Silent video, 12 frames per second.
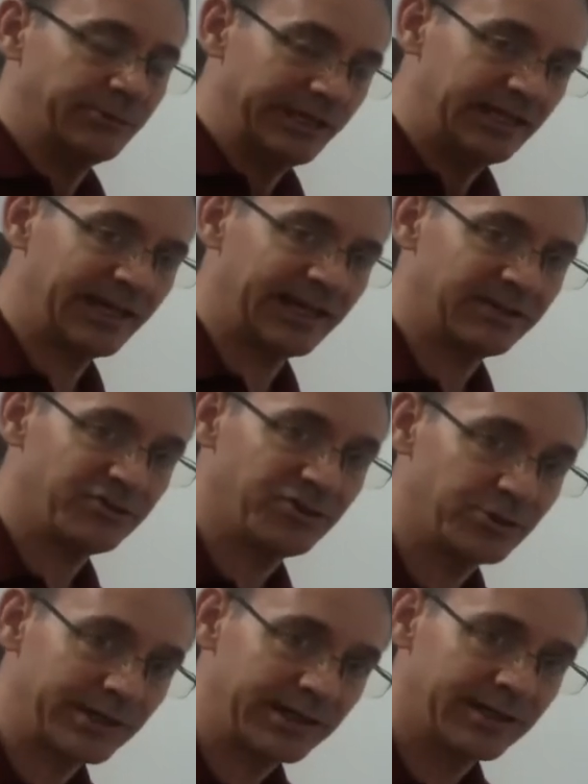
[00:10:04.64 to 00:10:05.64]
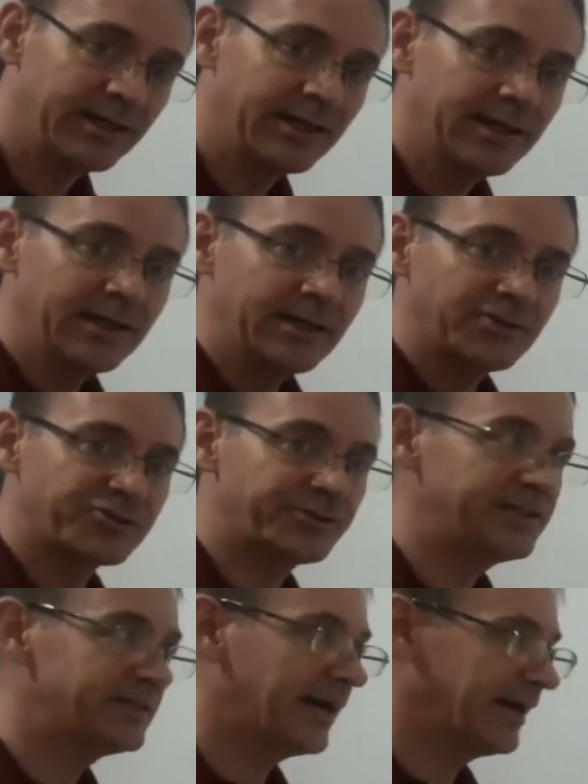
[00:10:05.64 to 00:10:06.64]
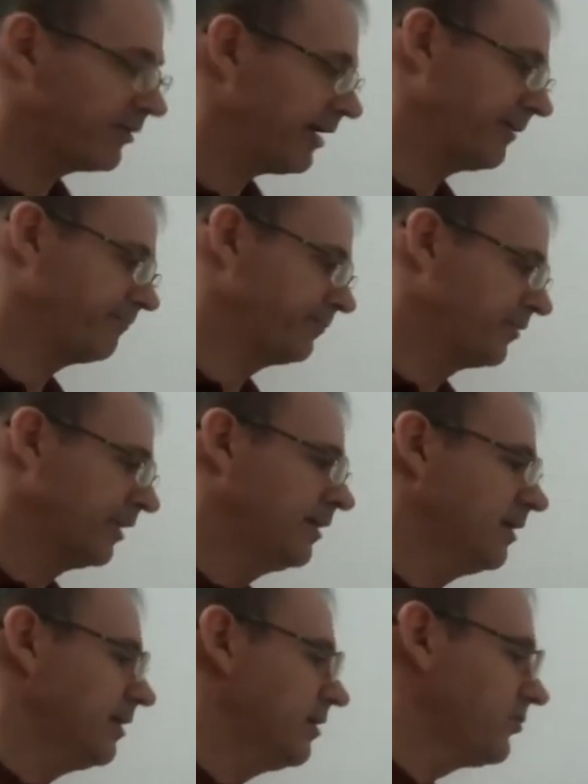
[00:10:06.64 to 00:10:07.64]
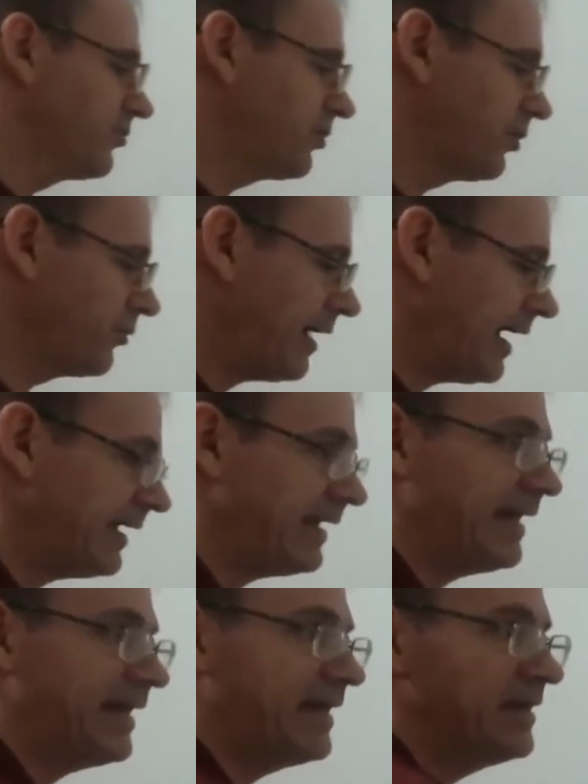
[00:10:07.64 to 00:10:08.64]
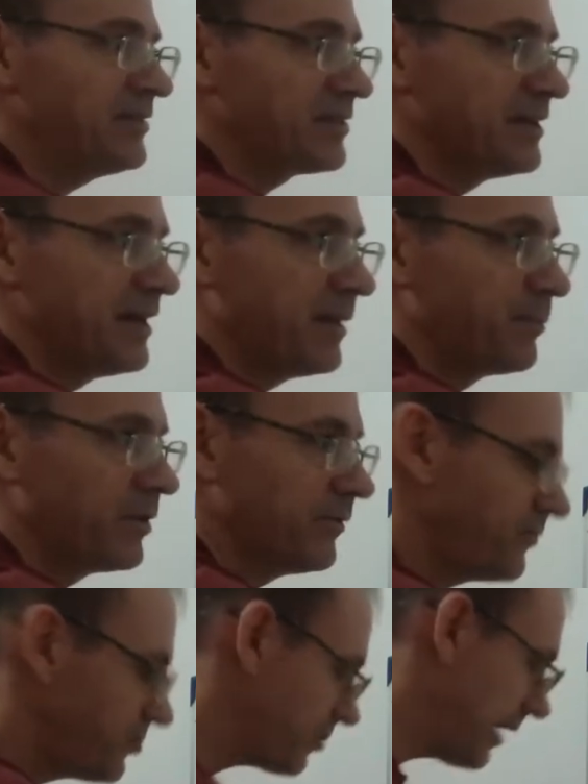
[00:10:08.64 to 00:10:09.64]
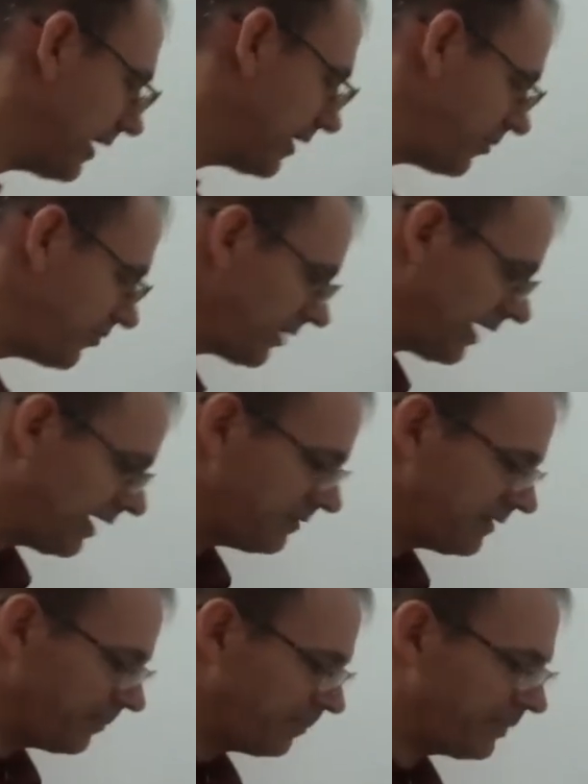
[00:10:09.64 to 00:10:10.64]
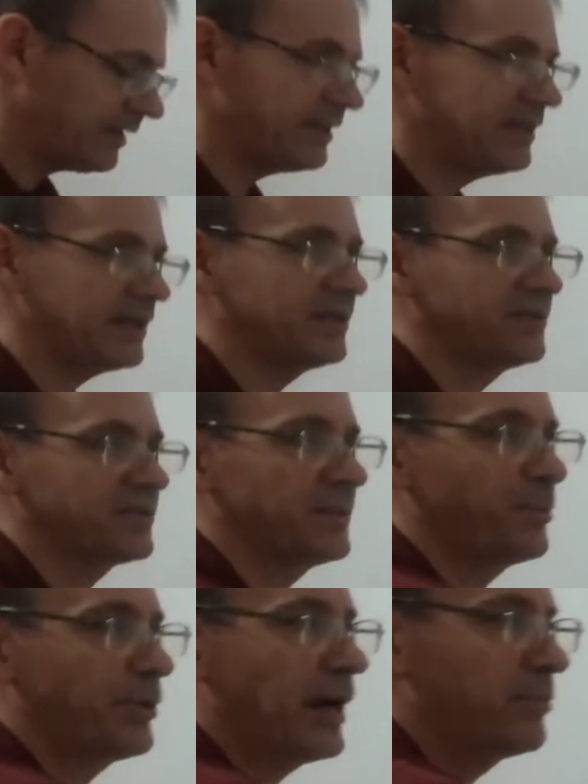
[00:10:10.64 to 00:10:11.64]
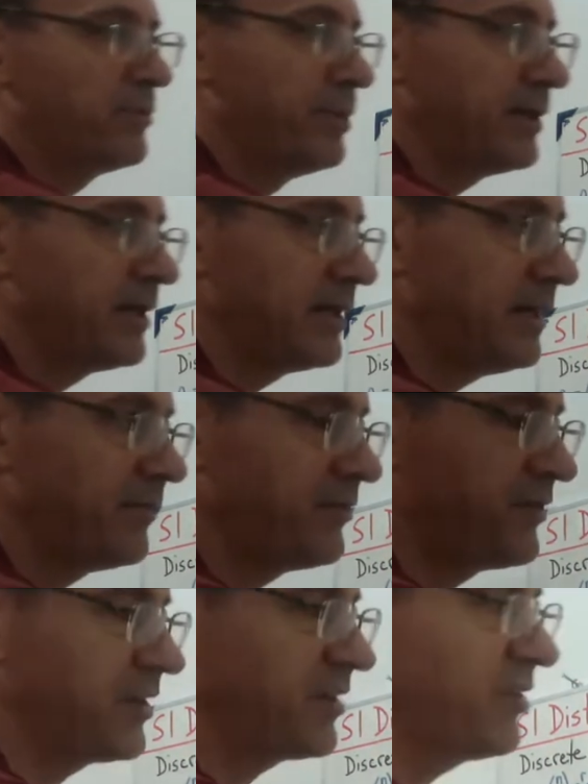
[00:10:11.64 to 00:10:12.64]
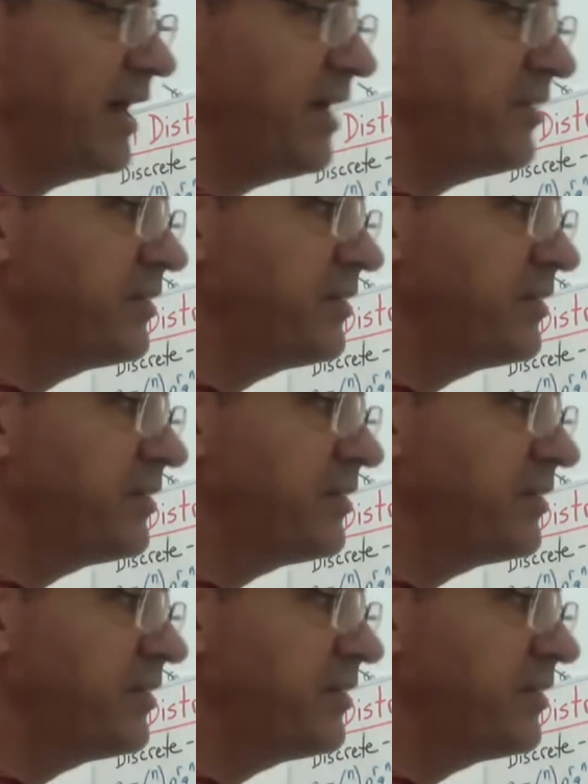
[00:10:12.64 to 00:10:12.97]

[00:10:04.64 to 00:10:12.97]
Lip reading: we can't do in a tree diagram. So that N is the number of trials and the P is the probability of success.